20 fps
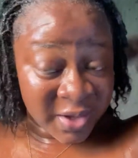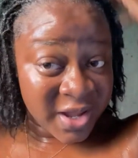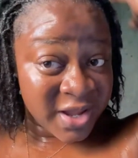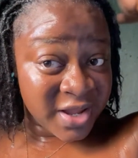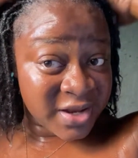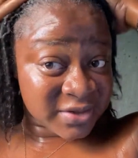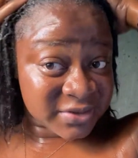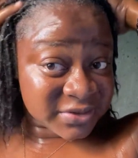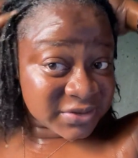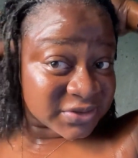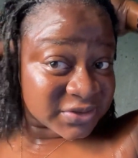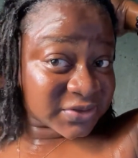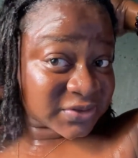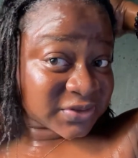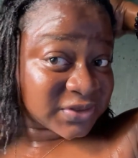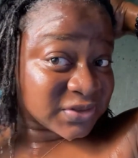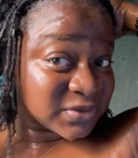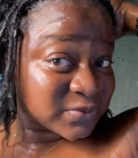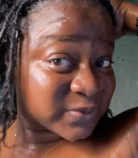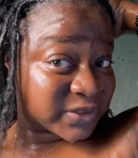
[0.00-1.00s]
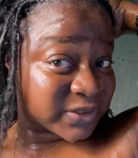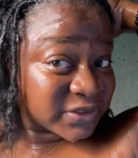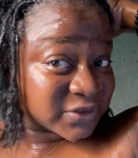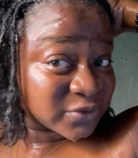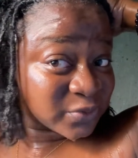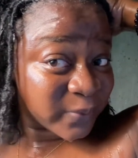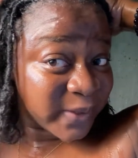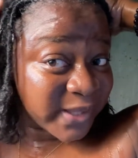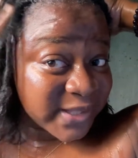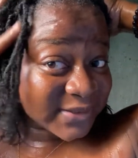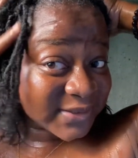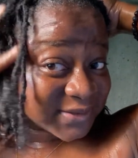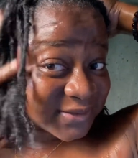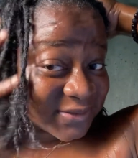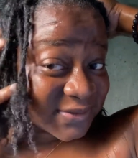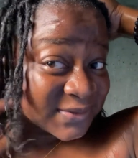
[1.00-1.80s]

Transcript: hair looks so good when it's wet.